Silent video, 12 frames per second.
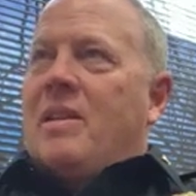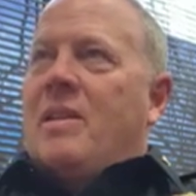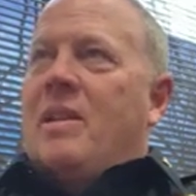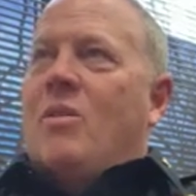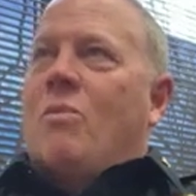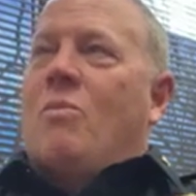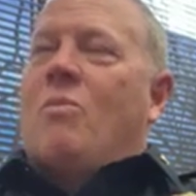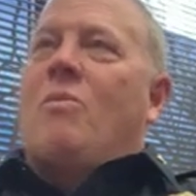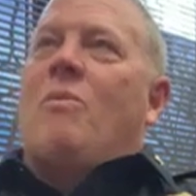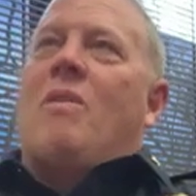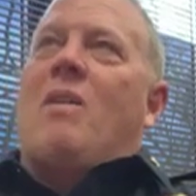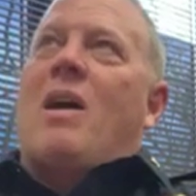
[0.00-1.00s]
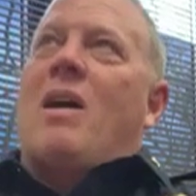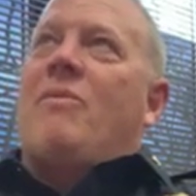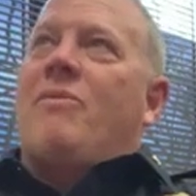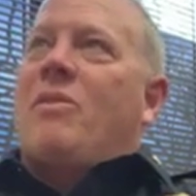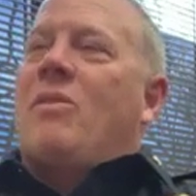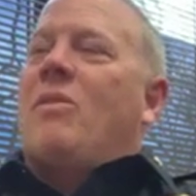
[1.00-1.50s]
you know, I
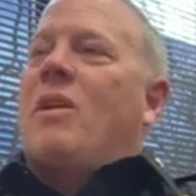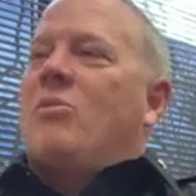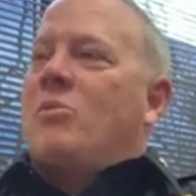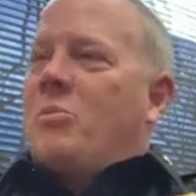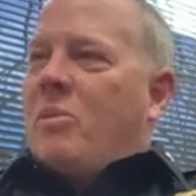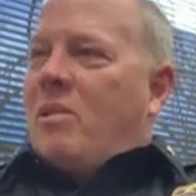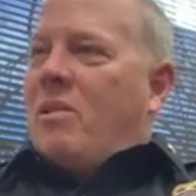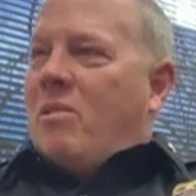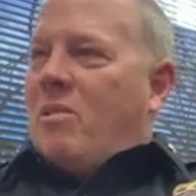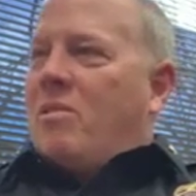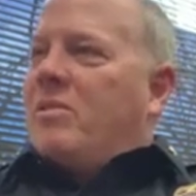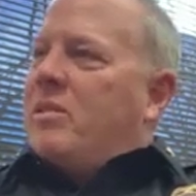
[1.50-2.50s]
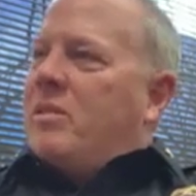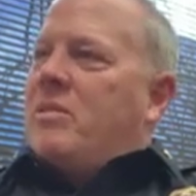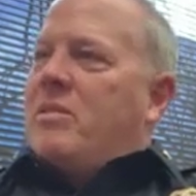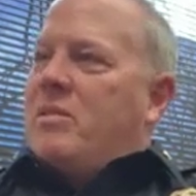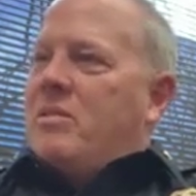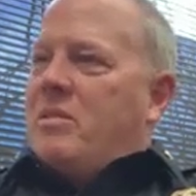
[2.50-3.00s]
feel I was put on earth to
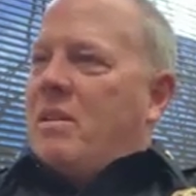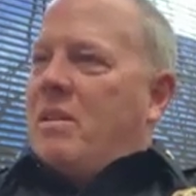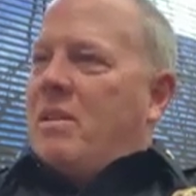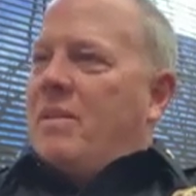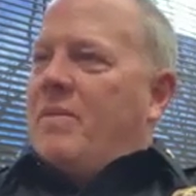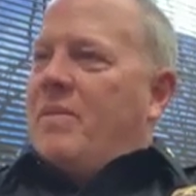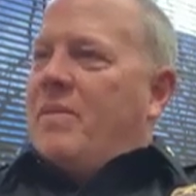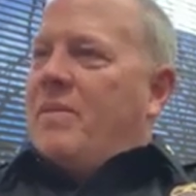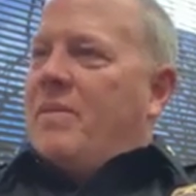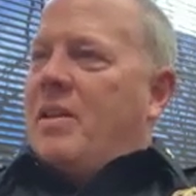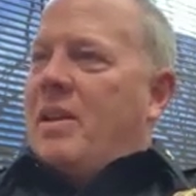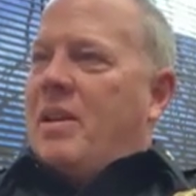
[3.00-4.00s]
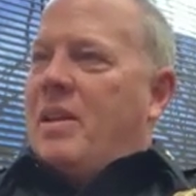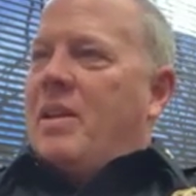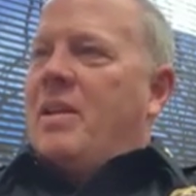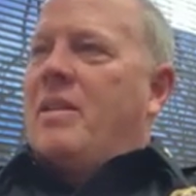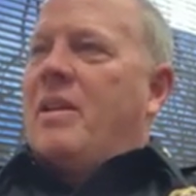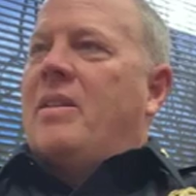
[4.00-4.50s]
do this job and
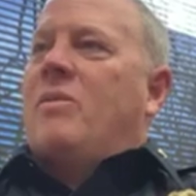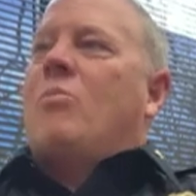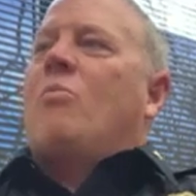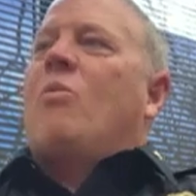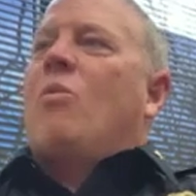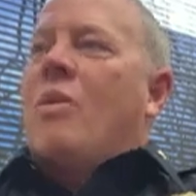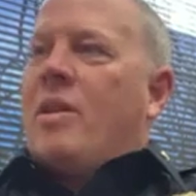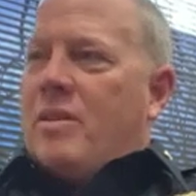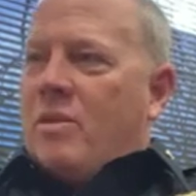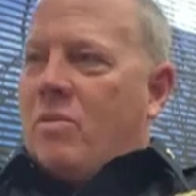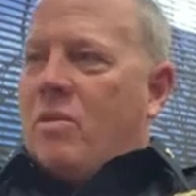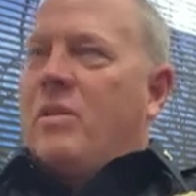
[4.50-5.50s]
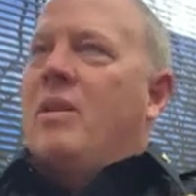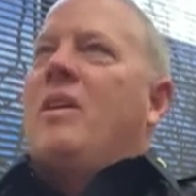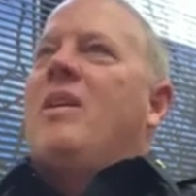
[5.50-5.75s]
that, that, the more I do it,